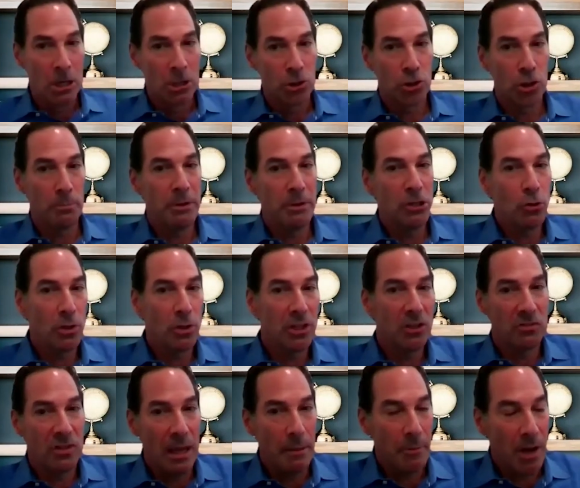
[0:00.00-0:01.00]
should be doing the
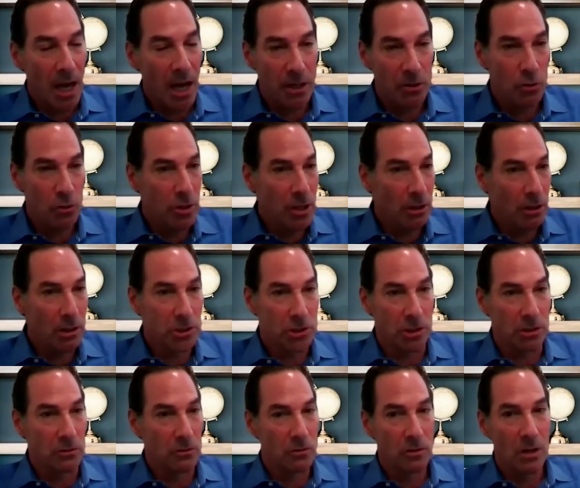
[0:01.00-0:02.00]
same kind of due
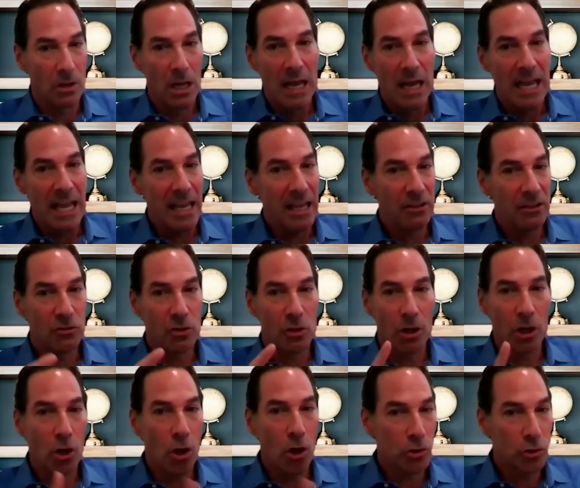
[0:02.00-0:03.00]
diligence. Is
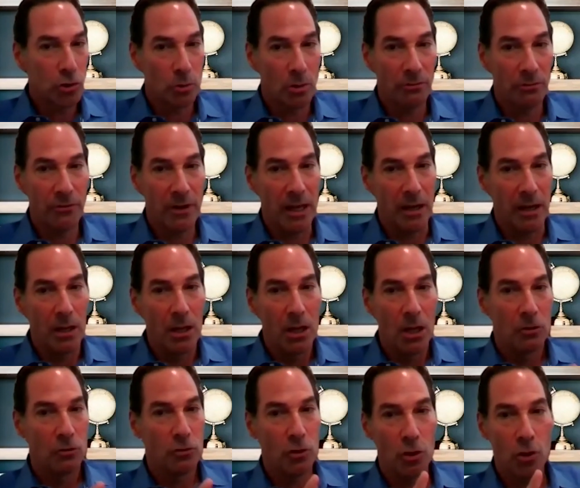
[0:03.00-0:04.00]
there a cultural fit?
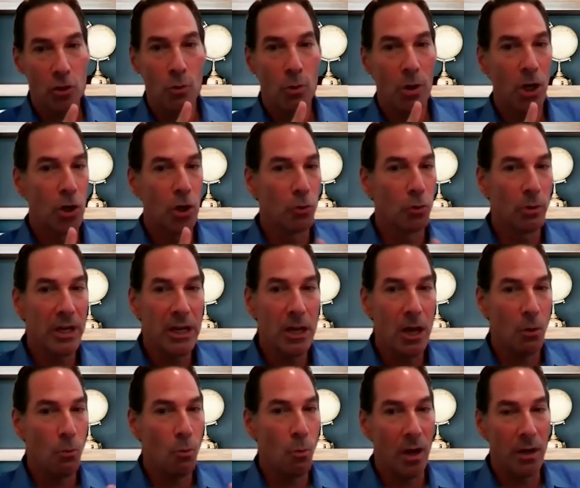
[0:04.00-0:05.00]
Do you agree
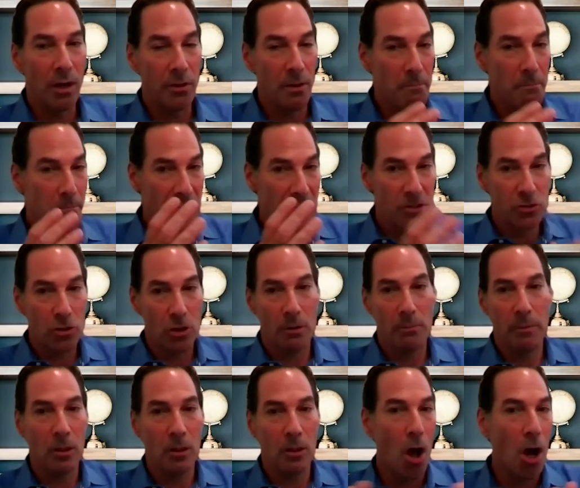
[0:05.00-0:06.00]
on what the
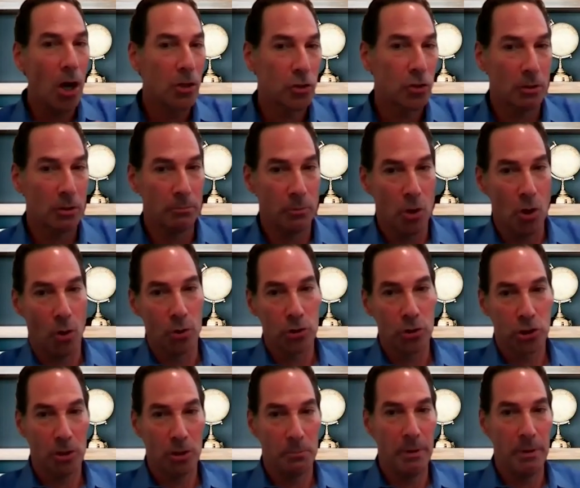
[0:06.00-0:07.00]
midterm and long term goals
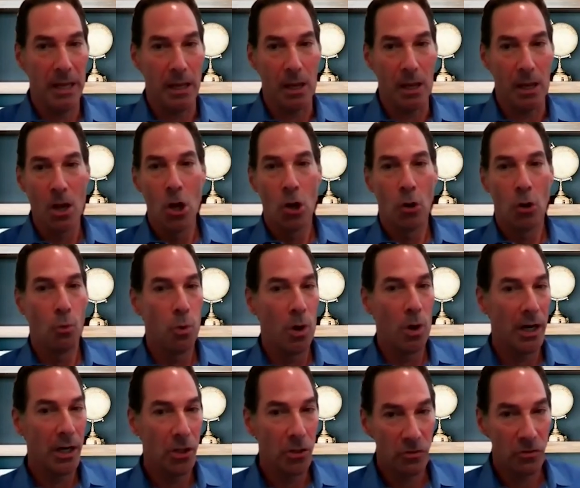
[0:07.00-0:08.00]
should be?
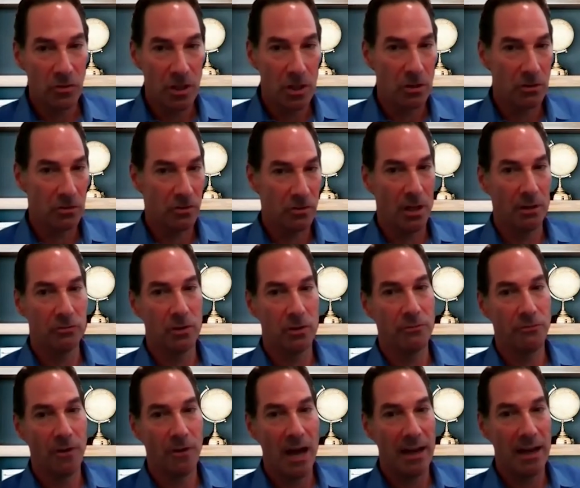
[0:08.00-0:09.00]
Where do you see yourselves in
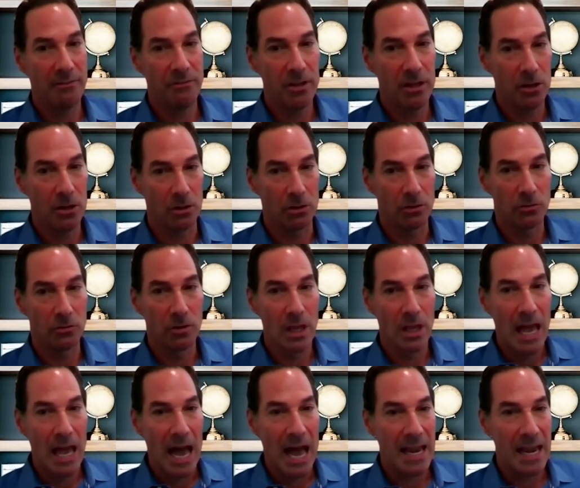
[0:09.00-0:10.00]
five years?
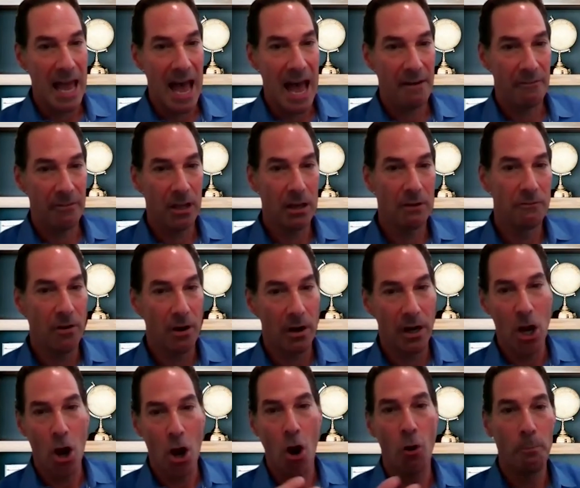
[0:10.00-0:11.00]
And having a
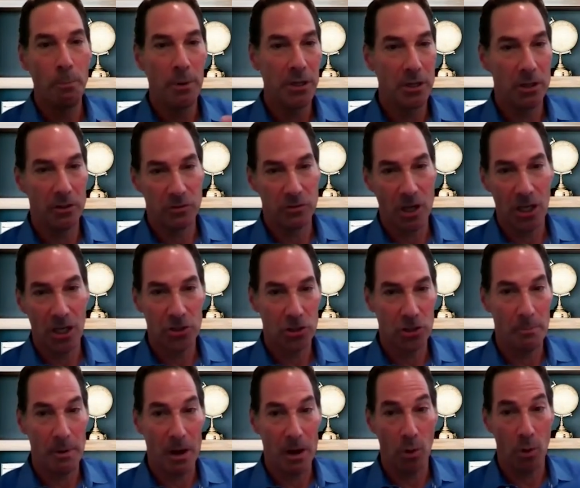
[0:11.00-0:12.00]
very open
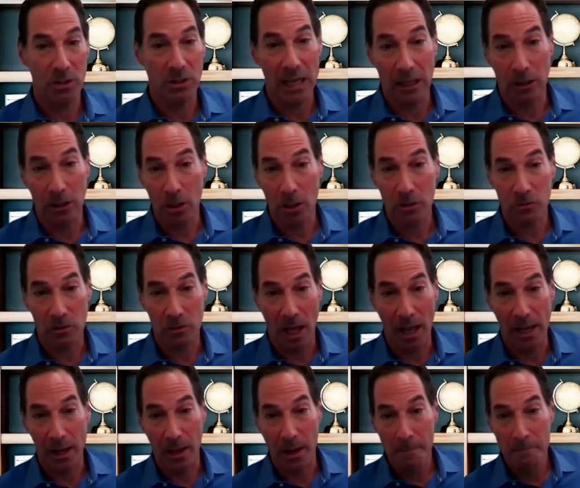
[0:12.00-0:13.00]
discussion about what that looks
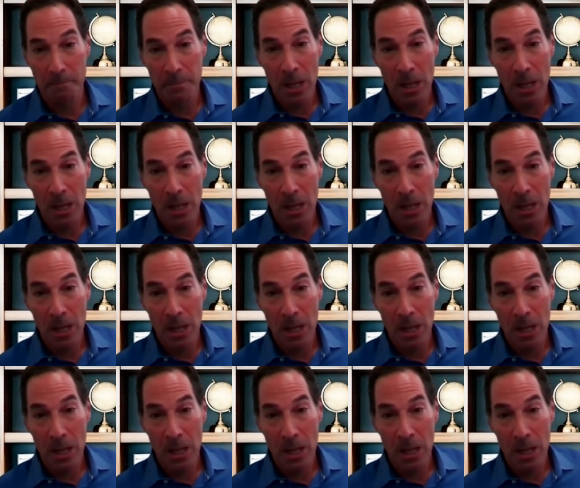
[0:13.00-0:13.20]
like